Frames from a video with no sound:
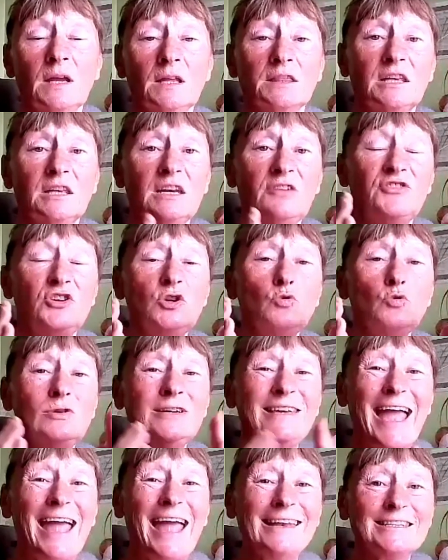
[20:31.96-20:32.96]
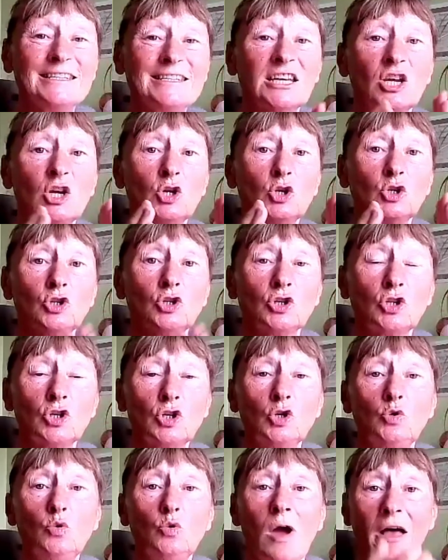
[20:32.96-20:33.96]
that if you get
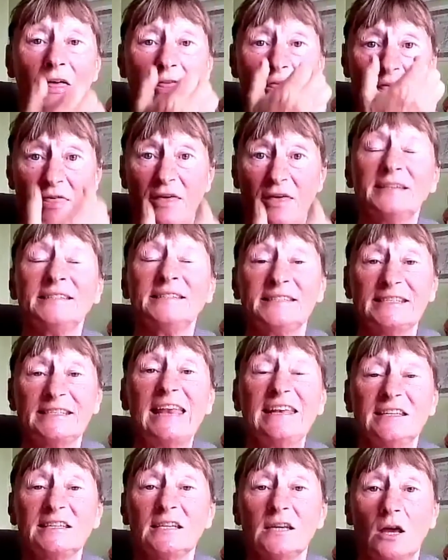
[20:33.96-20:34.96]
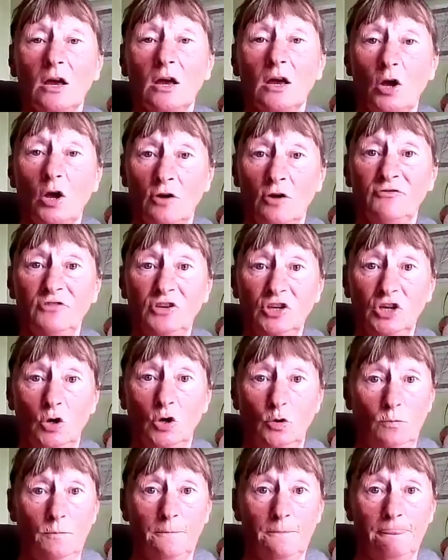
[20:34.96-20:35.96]
to the center of
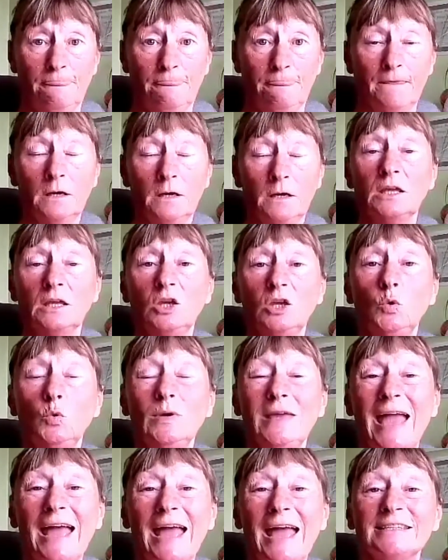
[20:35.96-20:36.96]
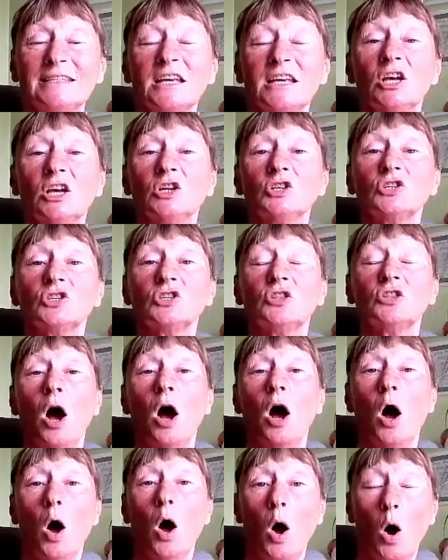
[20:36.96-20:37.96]
you, you get to the
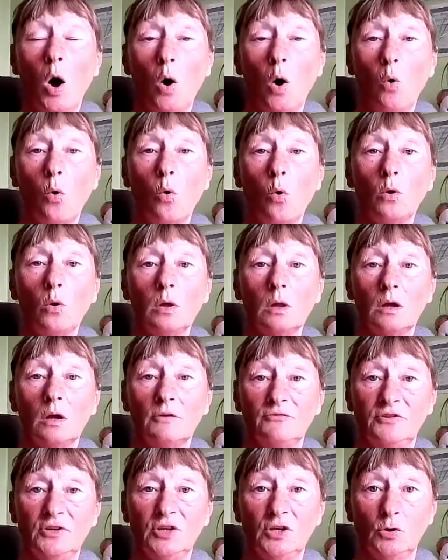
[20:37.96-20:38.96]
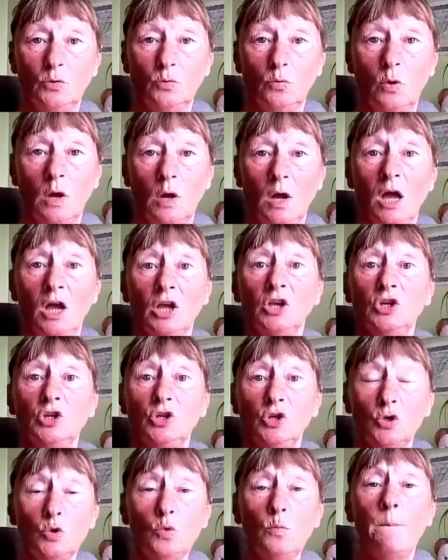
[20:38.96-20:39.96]
whole of you,
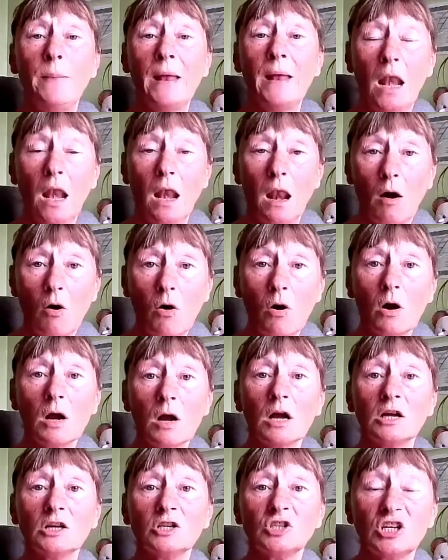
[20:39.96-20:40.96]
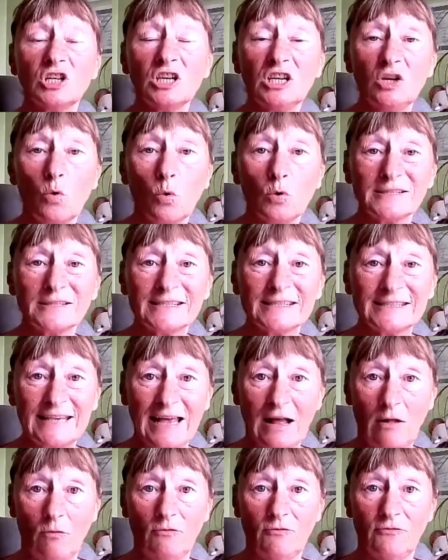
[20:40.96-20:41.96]
you belong to
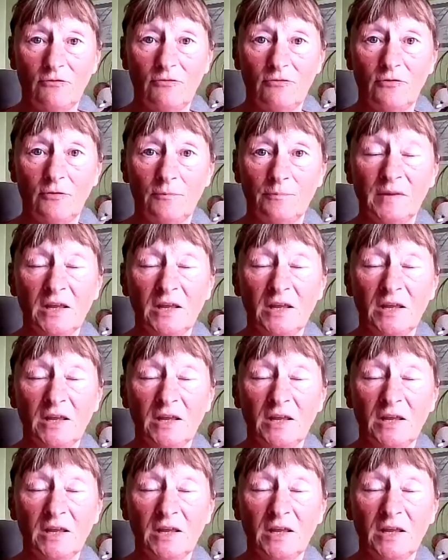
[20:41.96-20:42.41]
yourself,